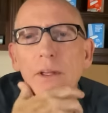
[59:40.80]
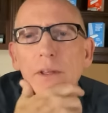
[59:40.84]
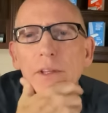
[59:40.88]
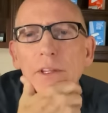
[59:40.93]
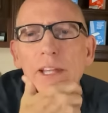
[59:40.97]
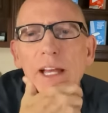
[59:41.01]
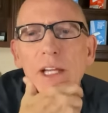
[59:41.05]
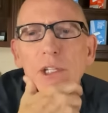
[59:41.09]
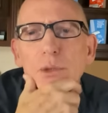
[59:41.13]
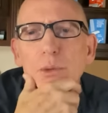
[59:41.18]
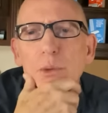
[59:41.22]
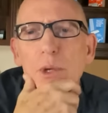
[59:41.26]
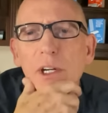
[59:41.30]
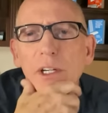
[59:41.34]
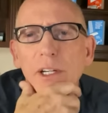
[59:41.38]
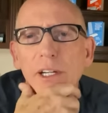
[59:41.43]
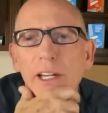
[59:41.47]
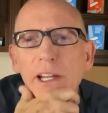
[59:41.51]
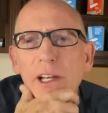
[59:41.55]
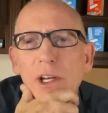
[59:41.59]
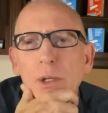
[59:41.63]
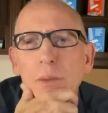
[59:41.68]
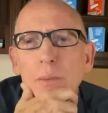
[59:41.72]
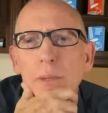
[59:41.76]
That's what
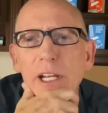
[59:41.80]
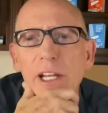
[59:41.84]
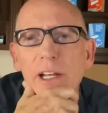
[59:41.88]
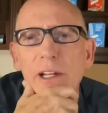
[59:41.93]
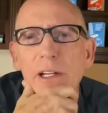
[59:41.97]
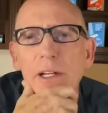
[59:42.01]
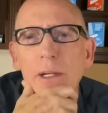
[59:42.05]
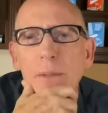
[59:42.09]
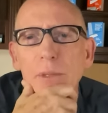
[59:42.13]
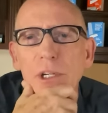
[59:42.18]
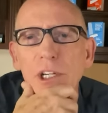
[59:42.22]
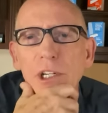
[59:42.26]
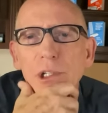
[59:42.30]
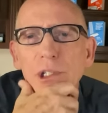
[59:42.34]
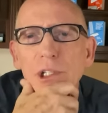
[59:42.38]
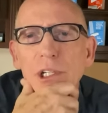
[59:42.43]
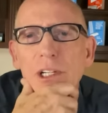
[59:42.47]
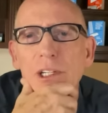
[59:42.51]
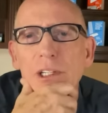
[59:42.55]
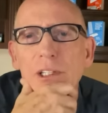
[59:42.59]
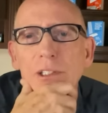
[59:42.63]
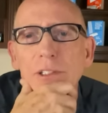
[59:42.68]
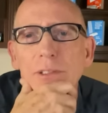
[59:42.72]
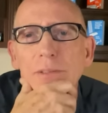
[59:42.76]
Gelman amnesia
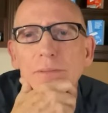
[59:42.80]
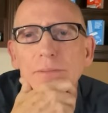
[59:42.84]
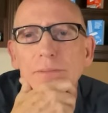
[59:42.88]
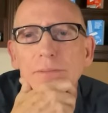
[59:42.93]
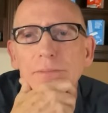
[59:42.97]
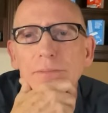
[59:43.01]
is?